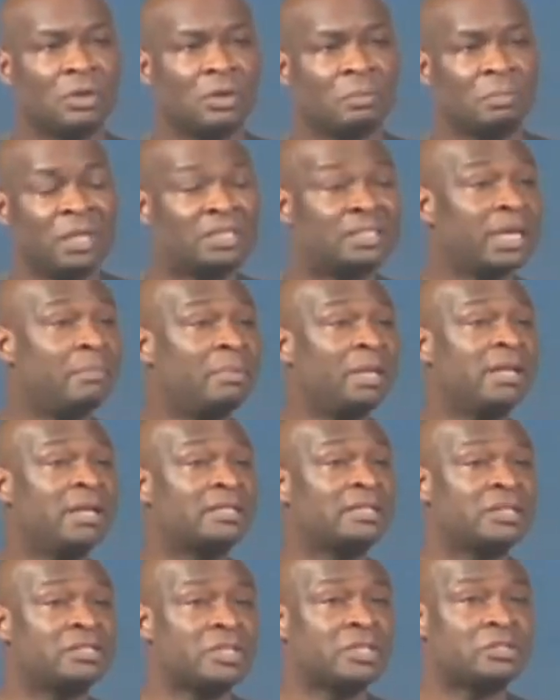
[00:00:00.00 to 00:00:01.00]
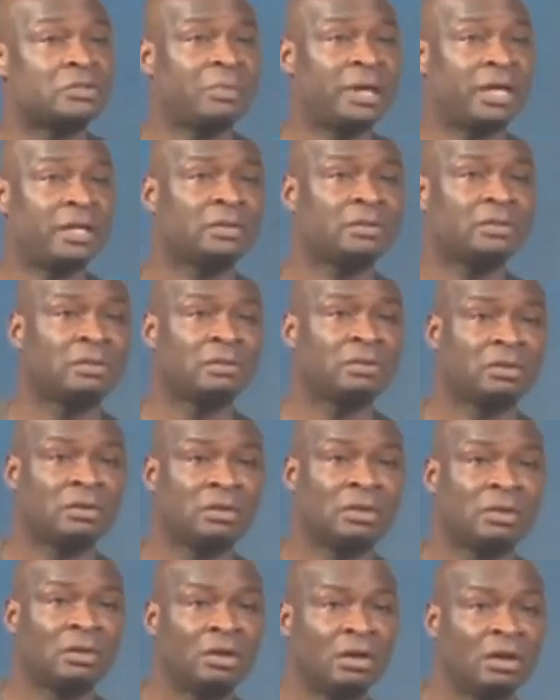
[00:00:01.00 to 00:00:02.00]
Please hear me, ladies and
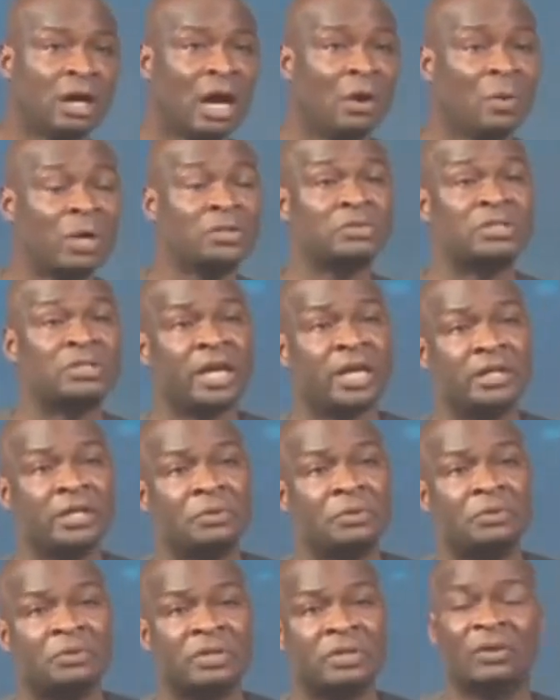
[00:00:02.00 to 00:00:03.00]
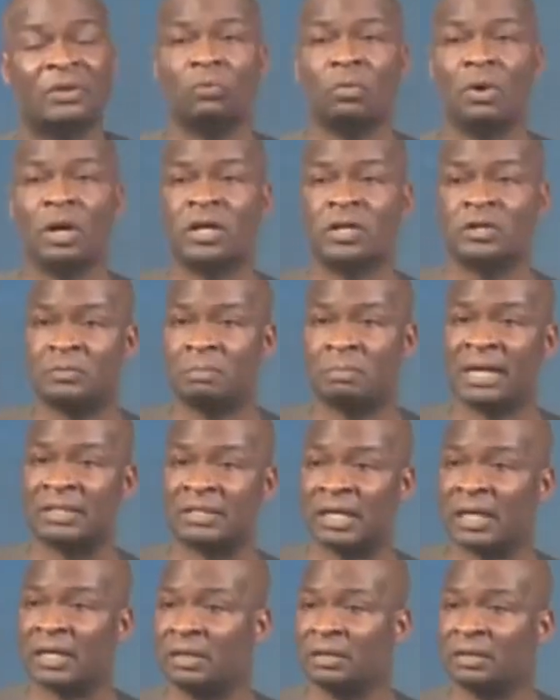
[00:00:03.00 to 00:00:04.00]
gentlemen. I want to tell you that words
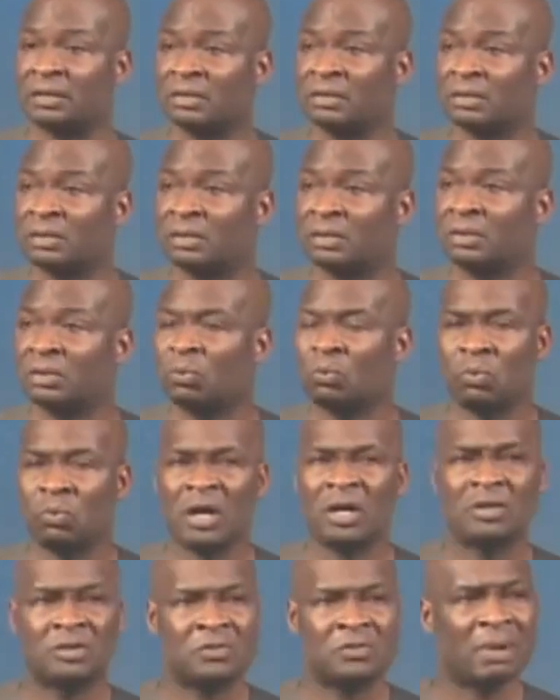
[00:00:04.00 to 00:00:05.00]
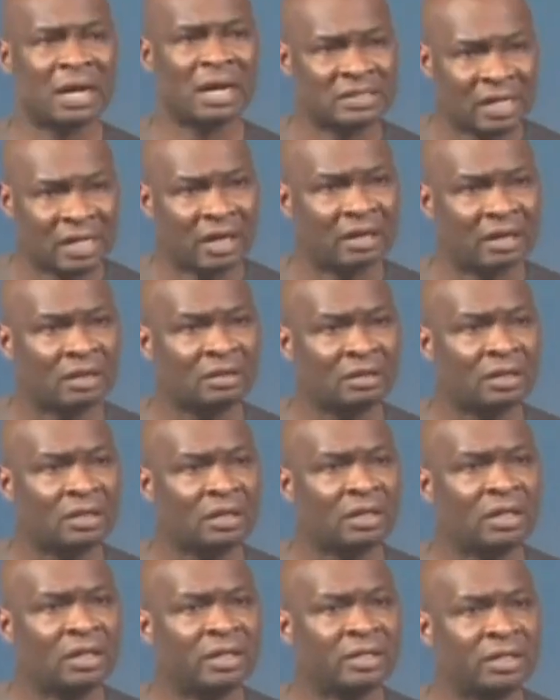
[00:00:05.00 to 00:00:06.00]
matter. Words matter.
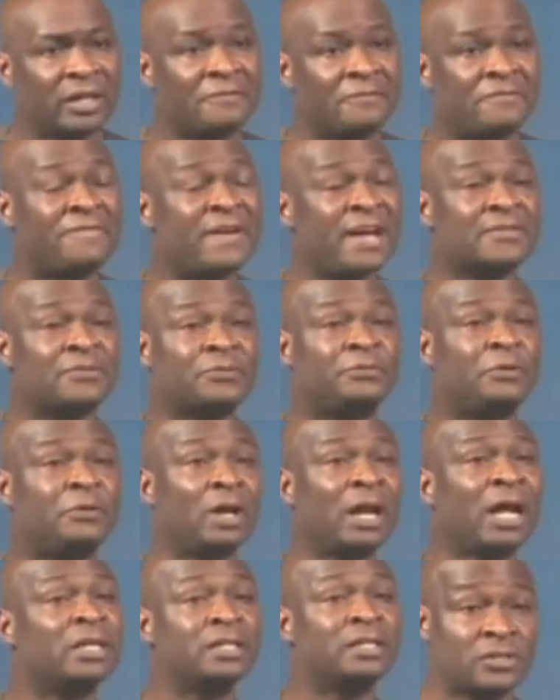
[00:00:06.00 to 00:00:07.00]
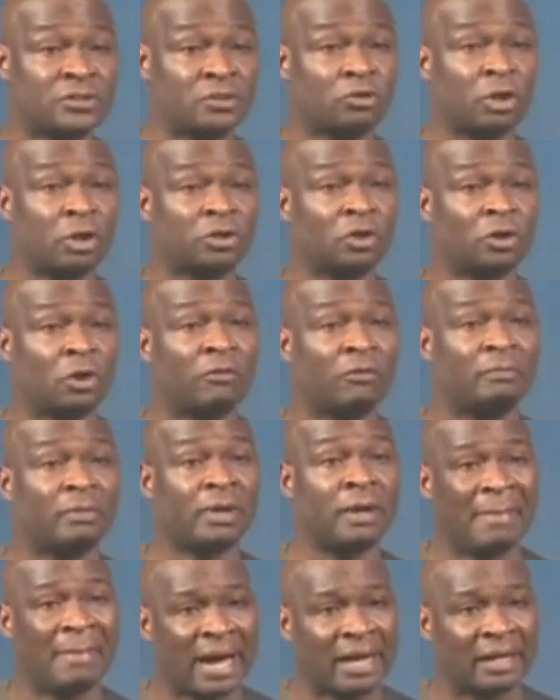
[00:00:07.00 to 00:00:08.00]
The first fall and destruction of
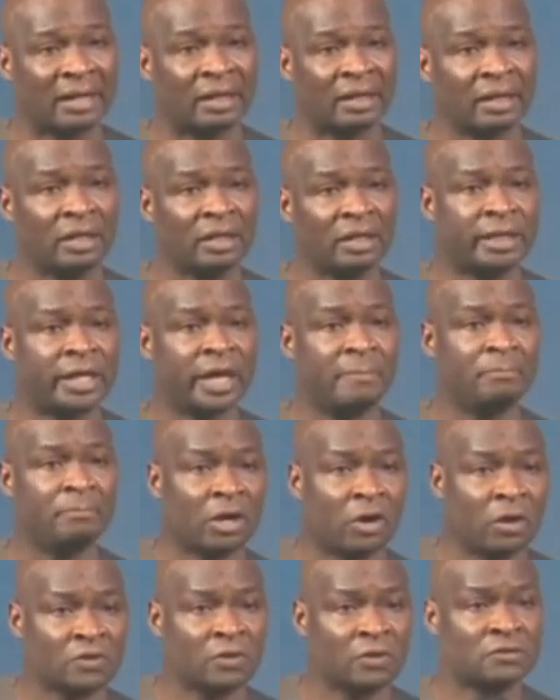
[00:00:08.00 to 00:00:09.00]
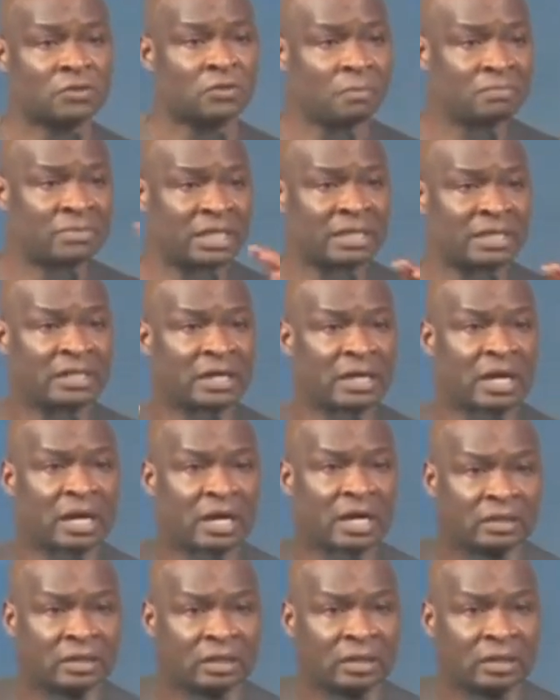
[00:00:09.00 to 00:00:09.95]
a man came because of something he heard.